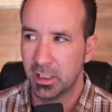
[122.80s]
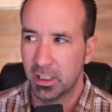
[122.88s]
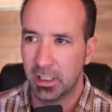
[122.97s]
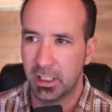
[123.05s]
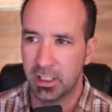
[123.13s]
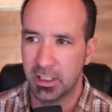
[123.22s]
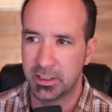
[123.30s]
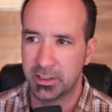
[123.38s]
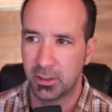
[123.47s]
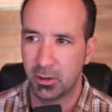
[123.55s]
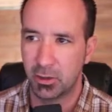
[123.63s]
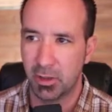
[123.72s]
is,
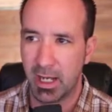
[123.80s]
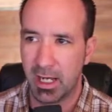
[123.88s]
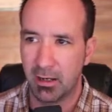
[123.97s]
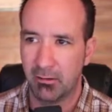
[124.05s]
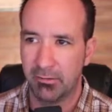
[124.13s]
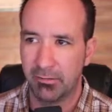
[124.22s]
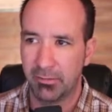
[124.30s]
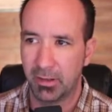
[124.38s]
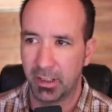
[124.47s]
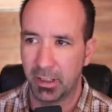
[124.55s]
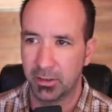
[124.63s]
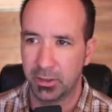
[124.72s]
you have,
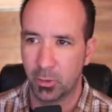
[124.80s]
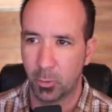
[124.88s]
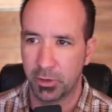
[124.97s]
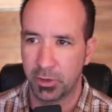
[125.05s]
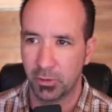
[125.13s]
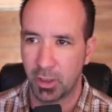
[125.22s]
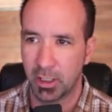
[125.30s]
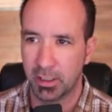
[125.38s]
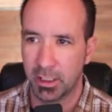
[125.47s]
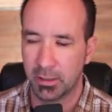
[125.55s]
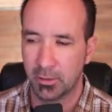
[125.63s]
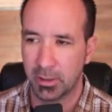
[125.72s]
where you log
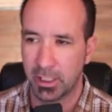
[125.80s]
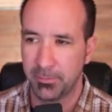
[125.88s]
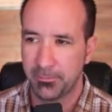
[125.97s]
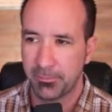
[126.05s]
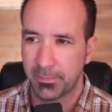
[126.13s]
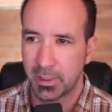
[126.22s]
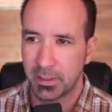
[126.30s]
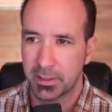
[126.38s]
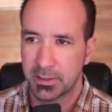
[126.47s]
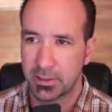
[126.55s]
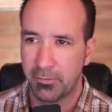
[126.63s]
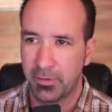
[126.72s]
in. Okay.
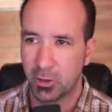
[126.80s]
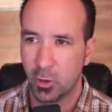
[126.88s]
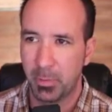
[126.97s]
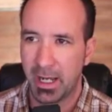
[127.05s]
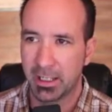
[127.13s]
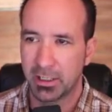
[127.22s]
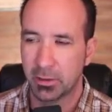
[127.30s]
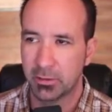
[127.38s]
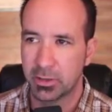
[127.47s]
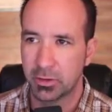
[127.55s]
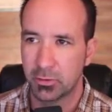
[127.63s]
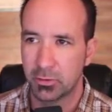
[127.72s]
So if I go back here
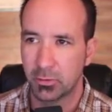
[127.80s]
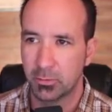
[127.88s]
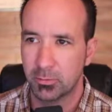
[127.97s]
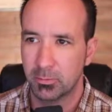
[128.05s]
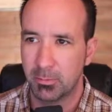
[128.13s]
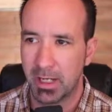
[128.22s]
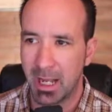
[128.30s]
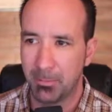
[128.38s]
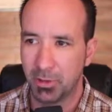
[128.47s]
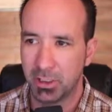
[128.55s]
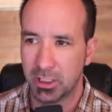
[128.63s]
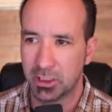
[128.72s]
to my
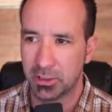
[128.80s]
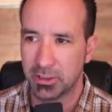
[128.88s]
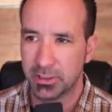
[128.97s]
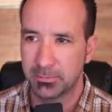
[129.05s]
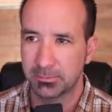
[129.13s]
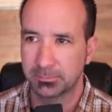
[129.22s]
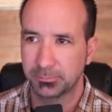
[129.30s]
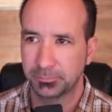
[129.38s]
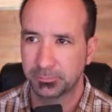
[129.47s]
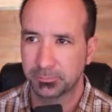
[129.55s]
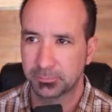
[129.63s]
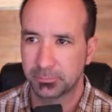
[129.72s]
applications,
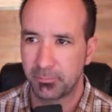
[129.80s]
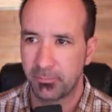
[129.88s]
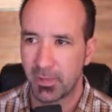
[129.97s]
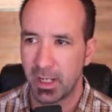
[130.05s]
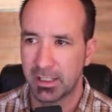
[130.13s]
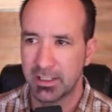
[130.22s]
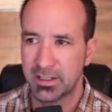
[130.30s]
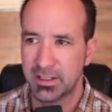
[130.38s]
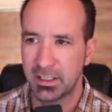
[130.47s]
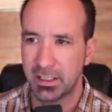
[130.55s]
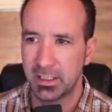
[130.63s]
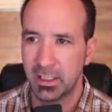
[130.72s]
I can
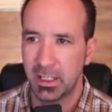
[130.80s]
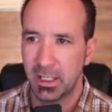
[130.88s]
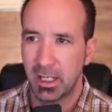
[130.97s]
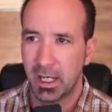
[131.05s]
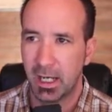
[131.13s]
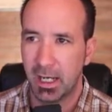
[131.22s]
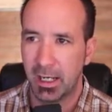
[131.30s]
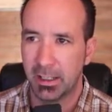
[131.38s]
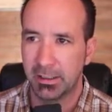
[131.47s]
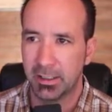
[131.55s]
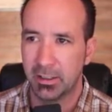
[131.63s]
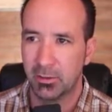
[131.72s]
see,
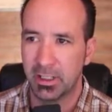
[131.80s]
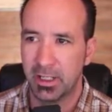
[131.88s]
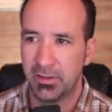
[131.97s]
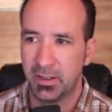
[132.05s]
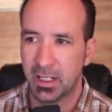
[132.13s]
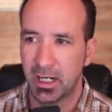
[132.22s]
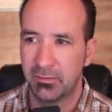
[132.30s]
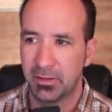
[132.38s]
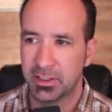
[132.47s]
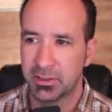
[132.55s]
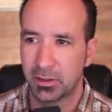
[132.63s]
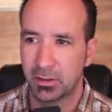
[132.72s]
anything that I've
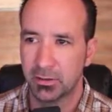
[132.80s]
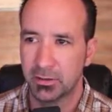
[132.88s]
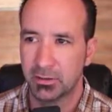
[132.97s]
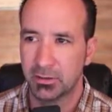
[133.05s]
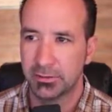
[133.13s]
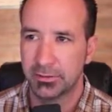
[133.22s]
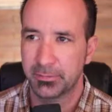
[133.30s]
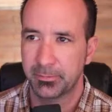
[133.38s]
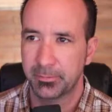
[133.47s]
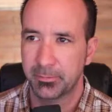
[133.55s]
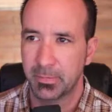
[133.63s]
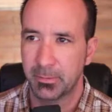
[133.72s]
installed.
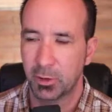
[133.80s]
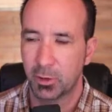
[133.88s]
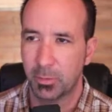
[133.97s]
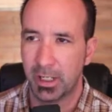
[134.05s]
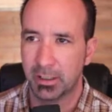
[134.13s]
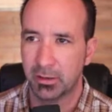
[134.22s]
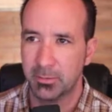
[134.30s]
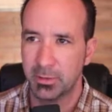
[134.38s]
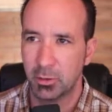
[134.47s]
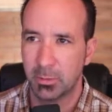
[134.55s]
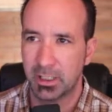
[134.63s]
Let me go back here. Let me go back